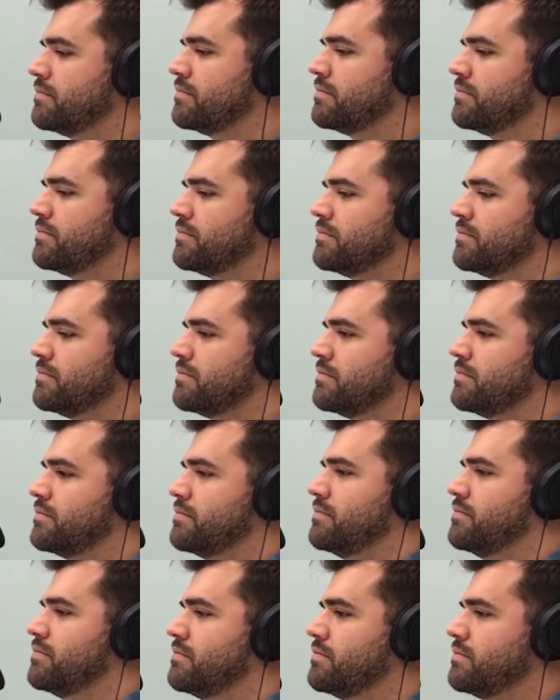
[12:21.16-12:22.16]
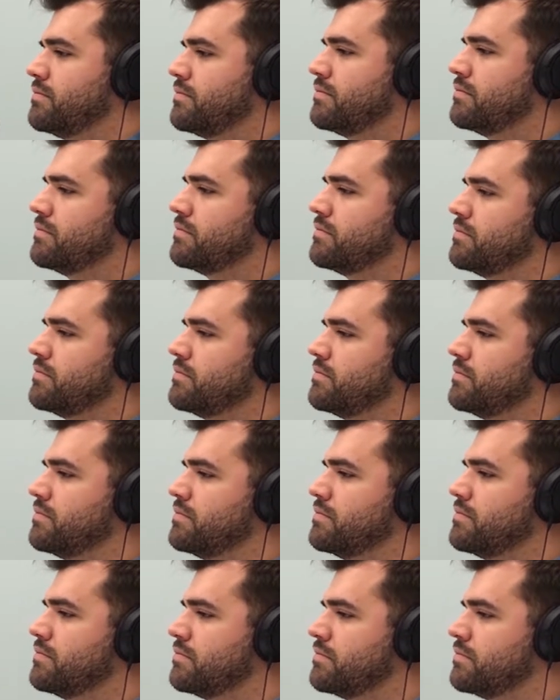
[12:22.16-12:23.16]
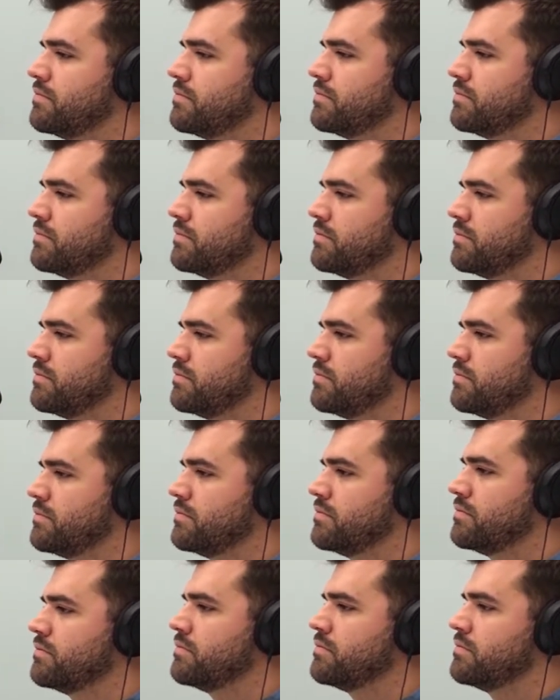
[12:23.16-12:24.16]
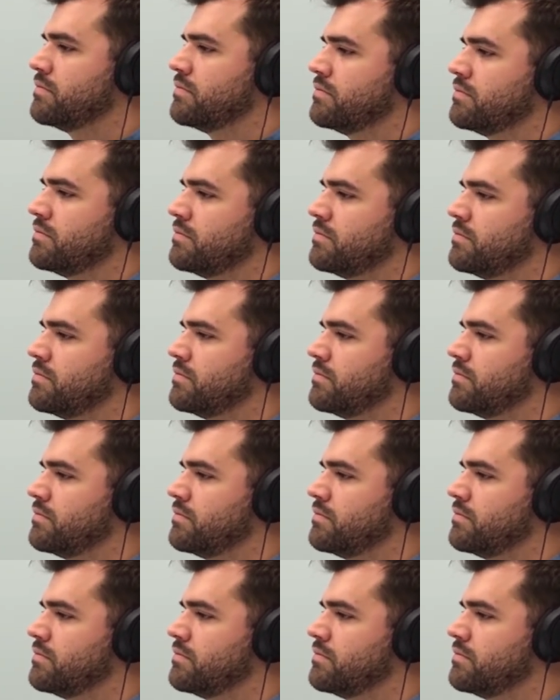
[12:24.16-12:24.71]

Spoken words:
(silent)